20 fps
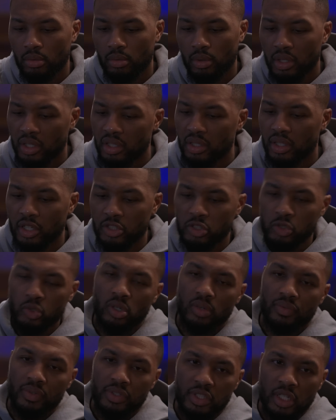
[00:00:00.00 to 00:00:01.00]
anything
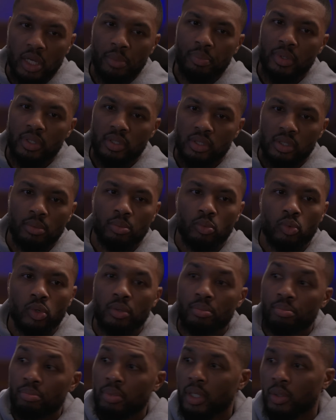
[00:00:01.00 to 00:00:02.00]
short of a championship
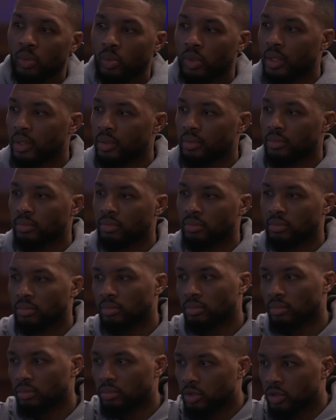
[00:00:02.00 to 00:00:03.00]
wouldn't be
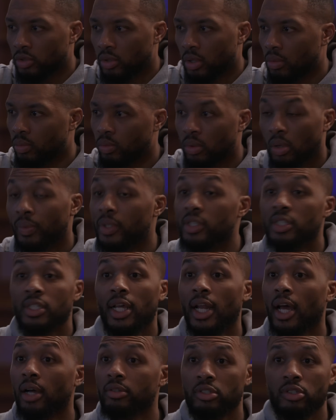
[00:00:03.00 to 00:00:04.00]
what y'all
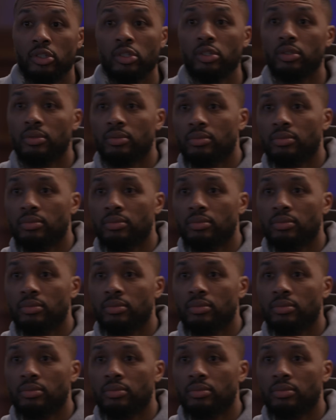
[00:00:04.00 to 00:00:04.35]
set out to do.